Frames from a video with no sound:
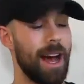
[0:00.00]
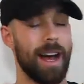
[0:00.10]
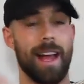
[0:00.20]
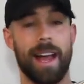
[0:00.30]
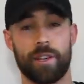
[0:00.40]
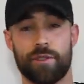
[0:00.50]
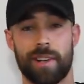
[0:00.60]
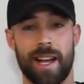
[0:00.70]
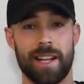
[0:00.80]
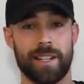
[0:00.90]
extra
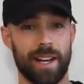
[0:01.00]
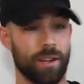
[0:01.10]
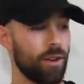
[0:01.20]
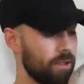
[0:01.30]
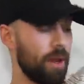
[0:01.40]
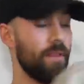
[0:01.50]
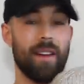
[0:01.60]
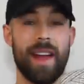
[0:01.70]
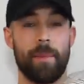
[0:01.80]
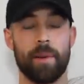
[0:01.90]
large I got. So
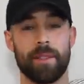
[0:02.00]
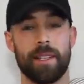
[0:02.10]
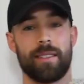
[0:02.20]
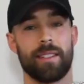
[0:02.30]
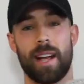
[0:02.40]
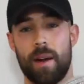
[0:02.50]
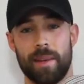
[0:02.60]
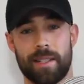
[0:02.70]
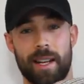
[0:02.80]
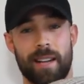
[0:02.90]
very happy with this and can't
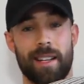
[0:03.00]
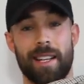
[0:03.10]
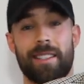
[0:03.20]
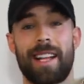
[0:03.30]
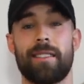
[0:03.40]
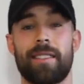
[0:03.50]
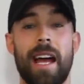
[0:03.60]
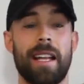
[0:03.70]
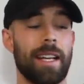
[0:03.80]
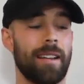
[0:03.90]
wait to kind of like start
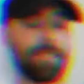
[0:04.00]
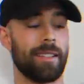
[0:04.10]
styling and